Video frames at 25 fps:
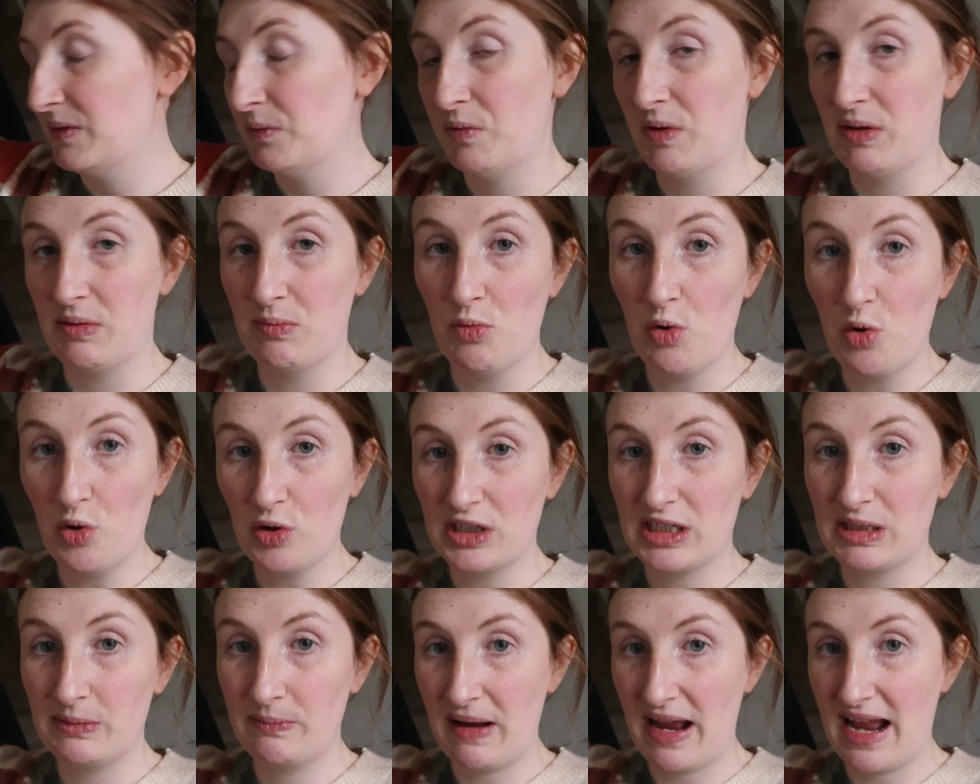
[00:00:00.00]
with more
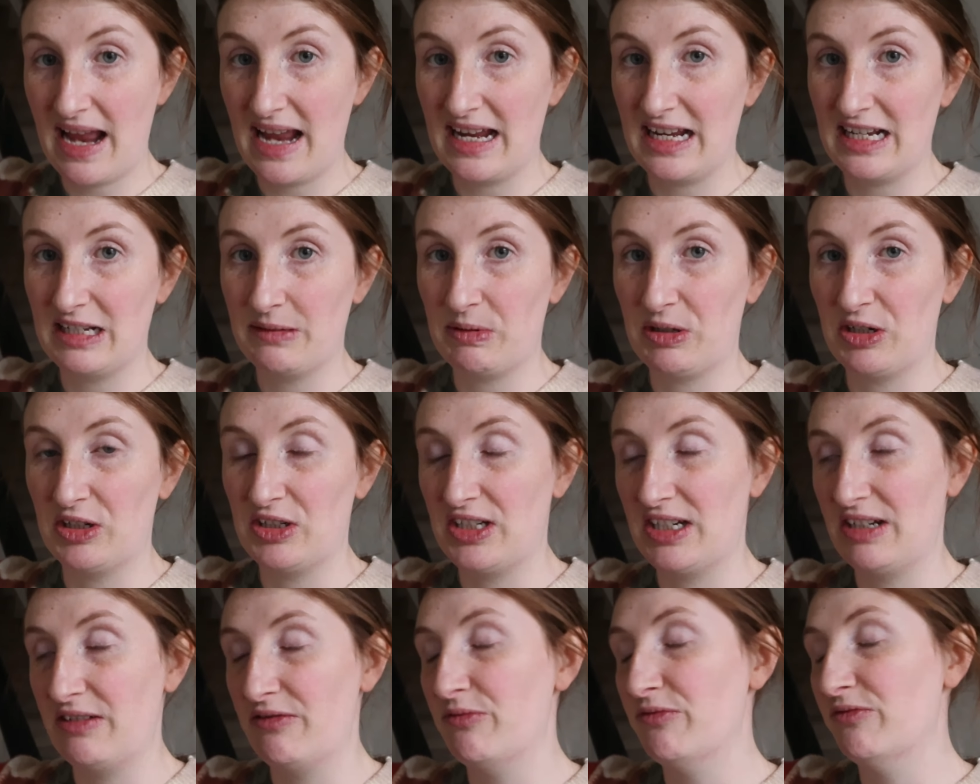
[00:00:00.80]
space, because
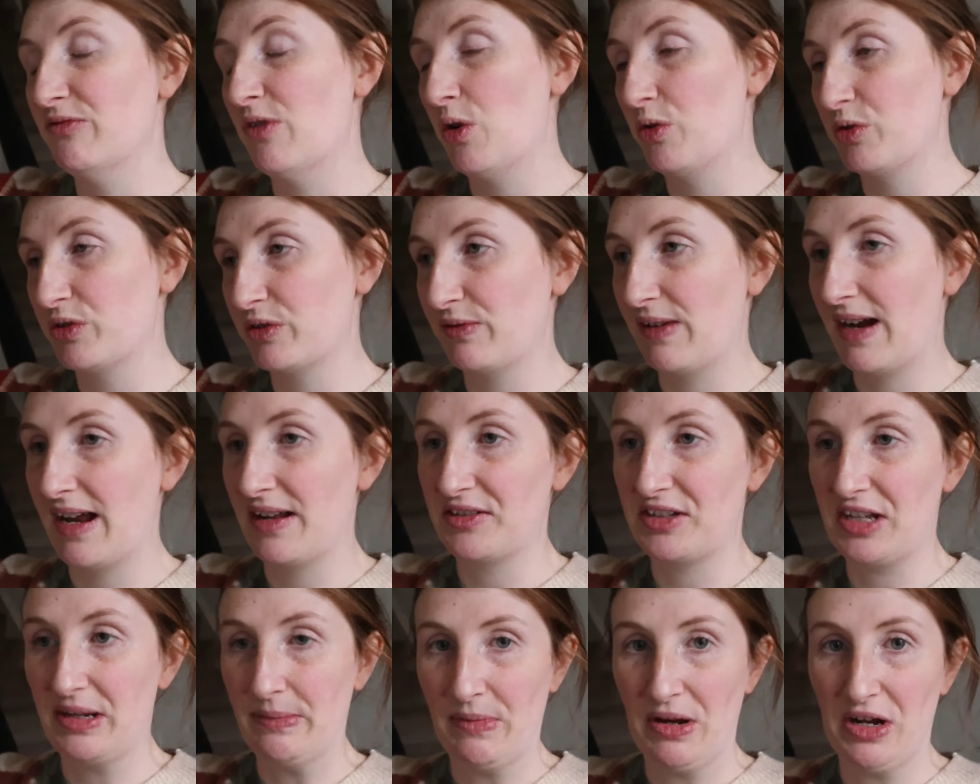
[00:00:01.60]
she rolls
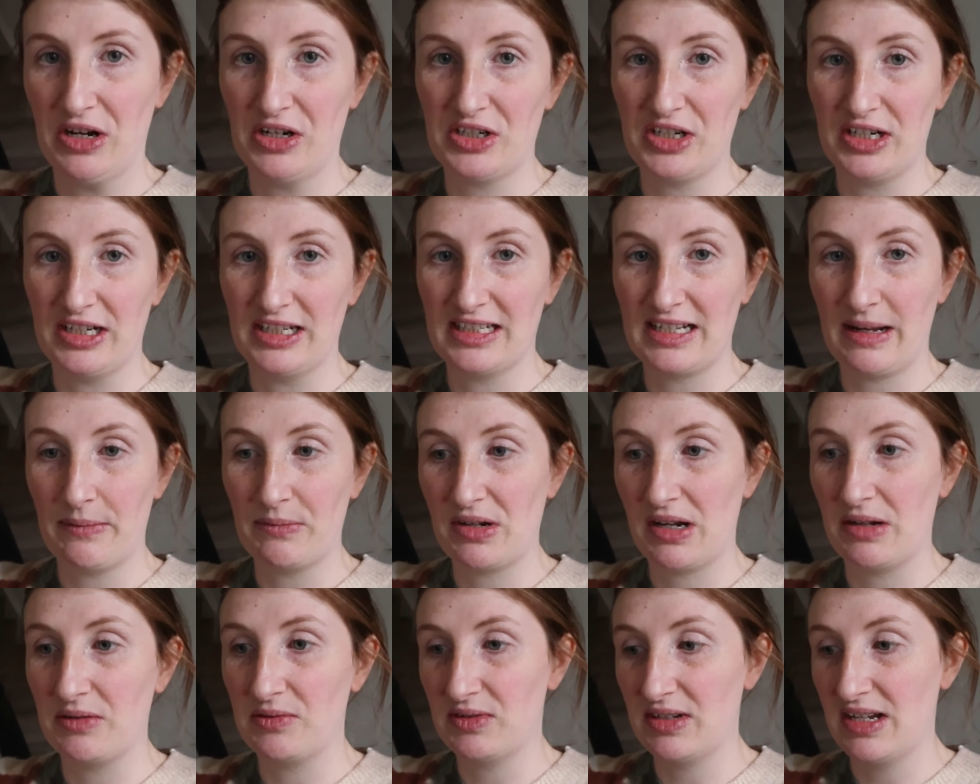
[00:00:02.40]
around so much, and
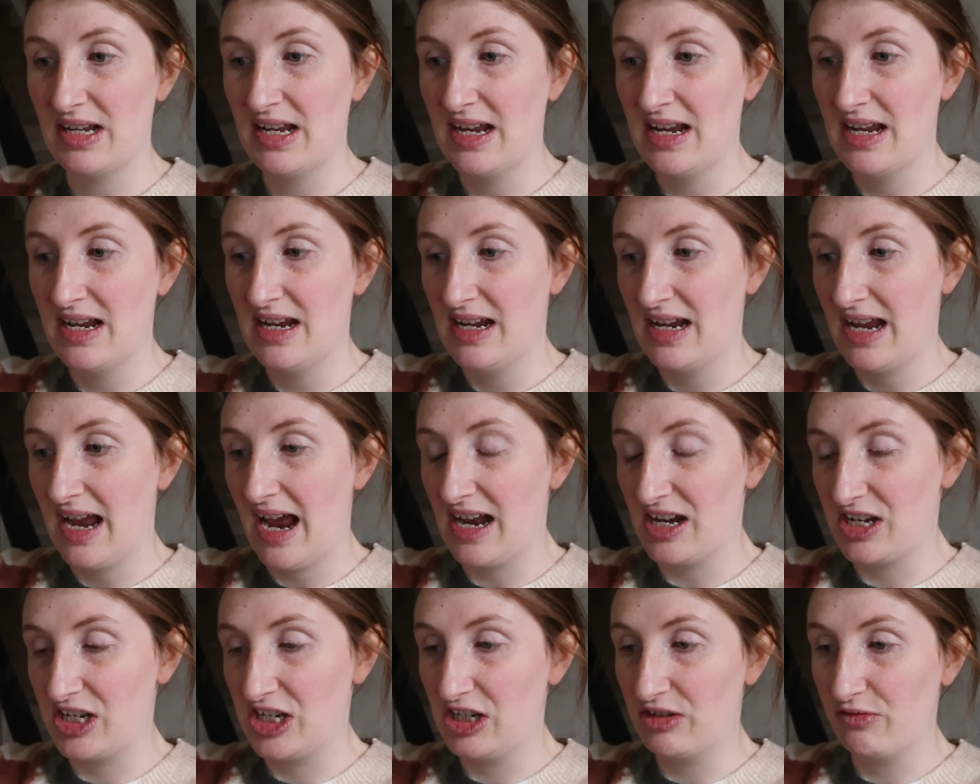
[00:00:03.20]
sometimes
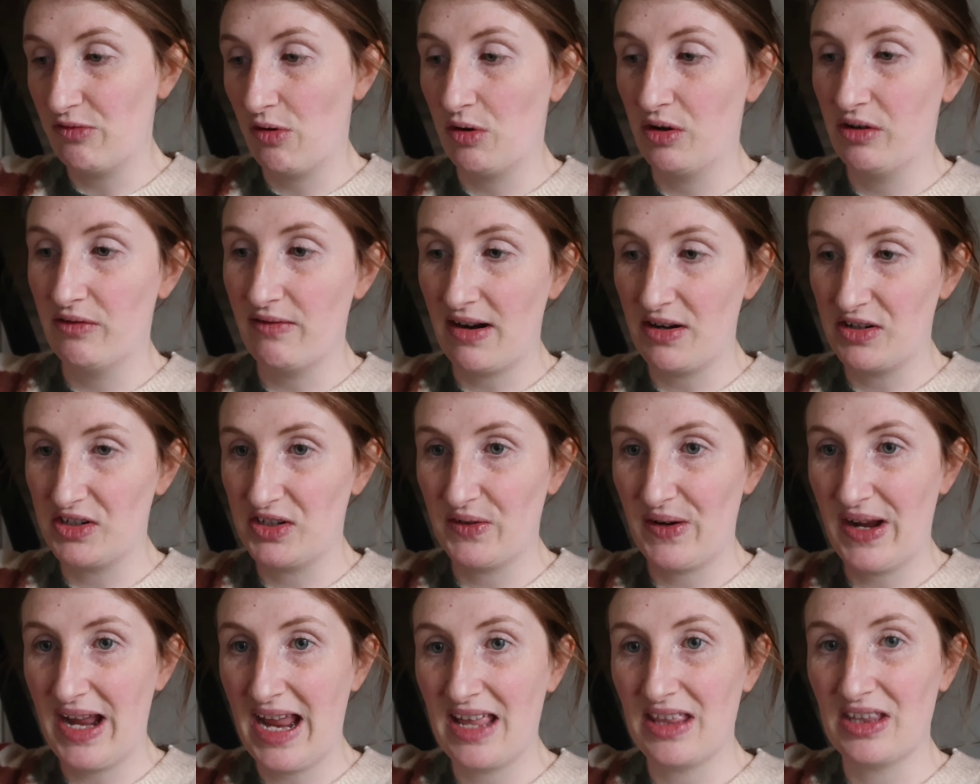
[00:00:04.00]
as she's rolling around
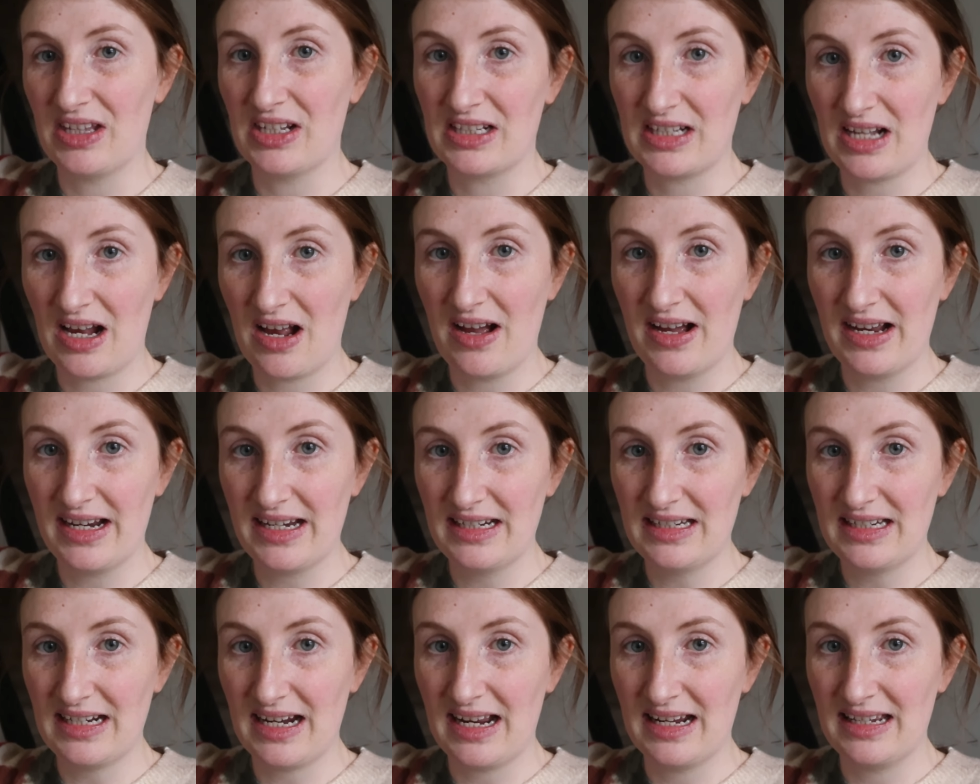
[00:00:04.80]
she'll hit the
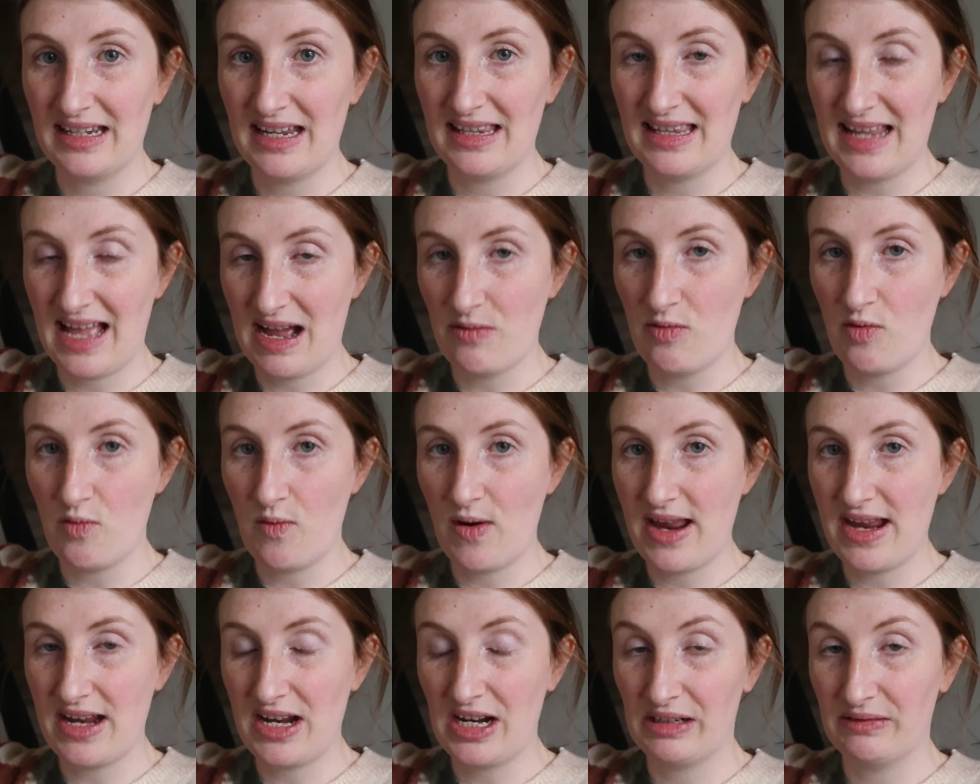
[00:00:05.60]
side, and then that will
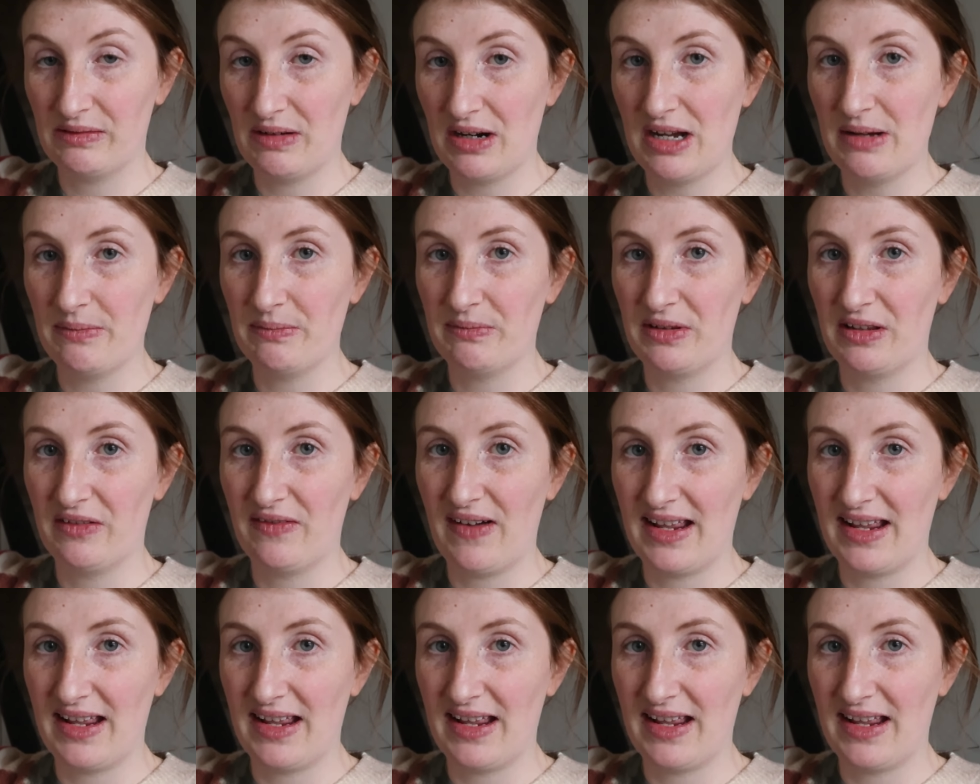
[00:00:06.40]
wake her up, the